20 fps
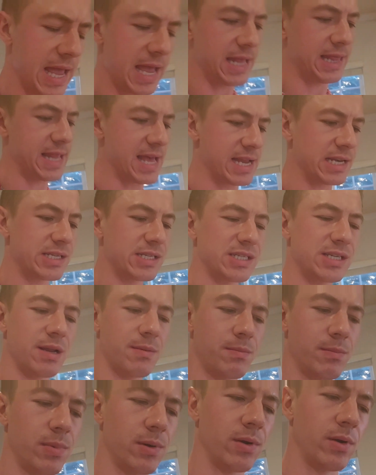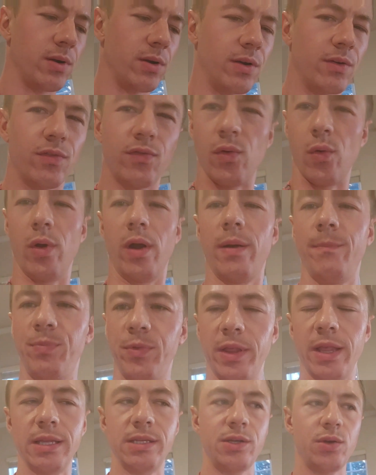And that's number 4.
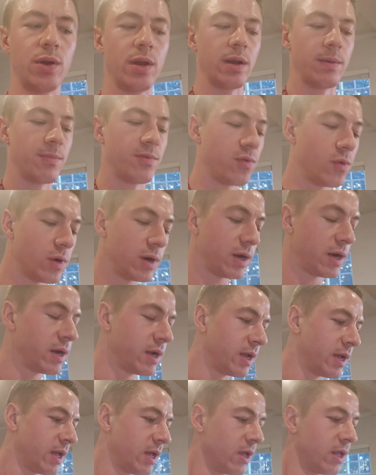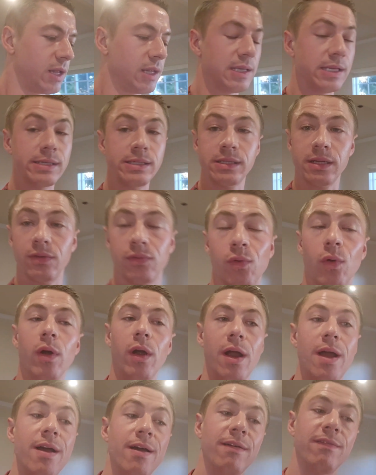That's unit number 4, listed
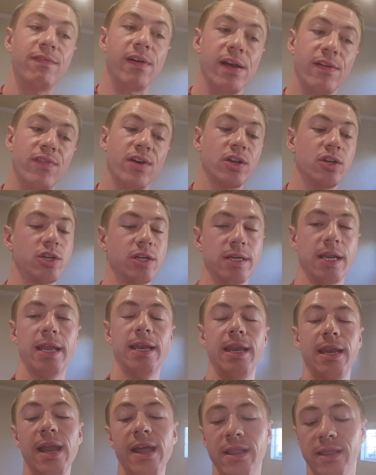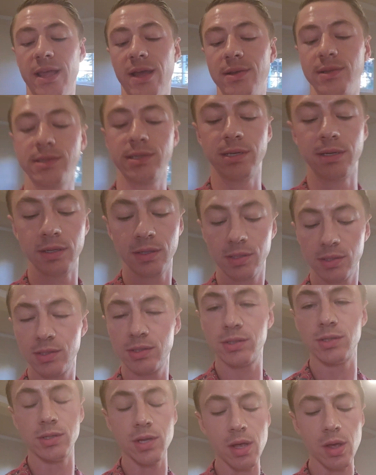for $599,000.
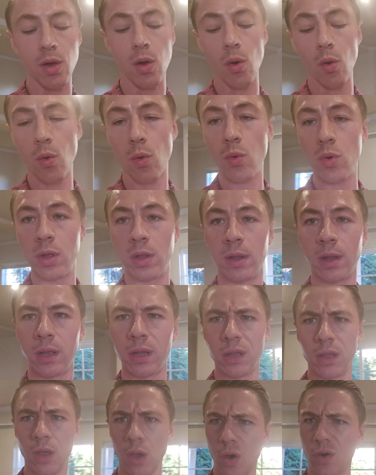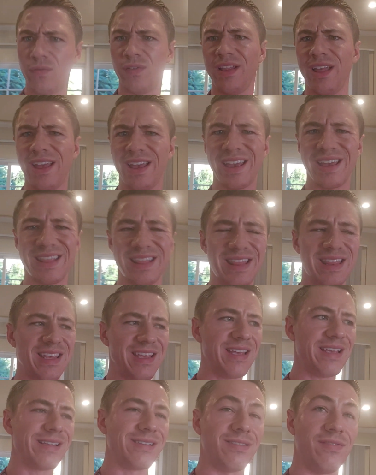So hopefully I get
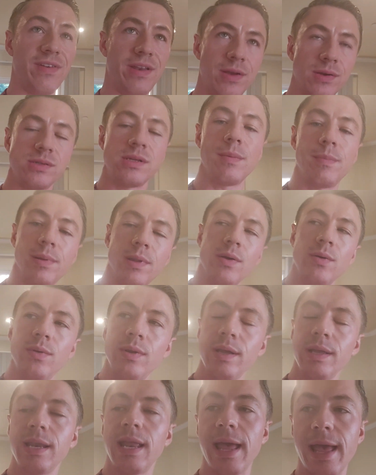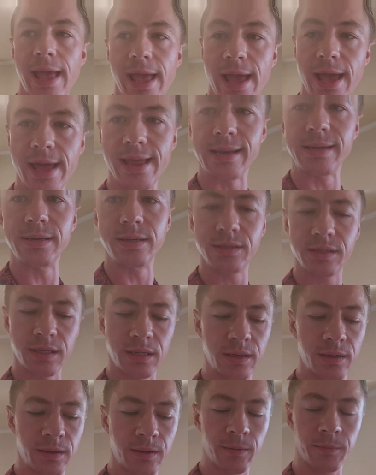these videos uploaded and
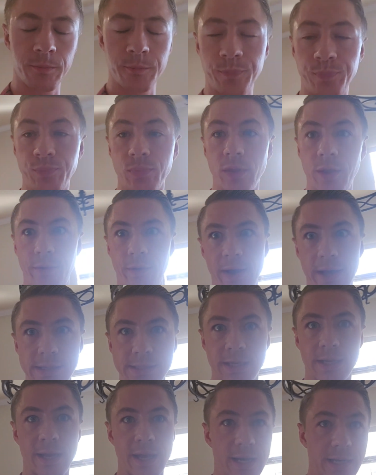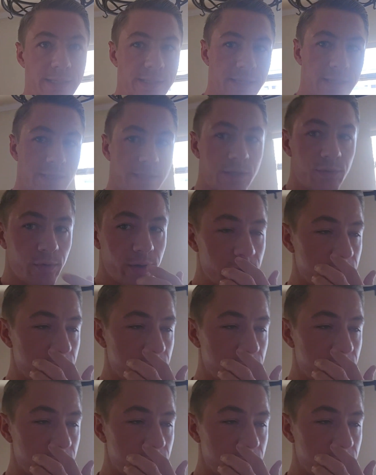you guys can kind of see this in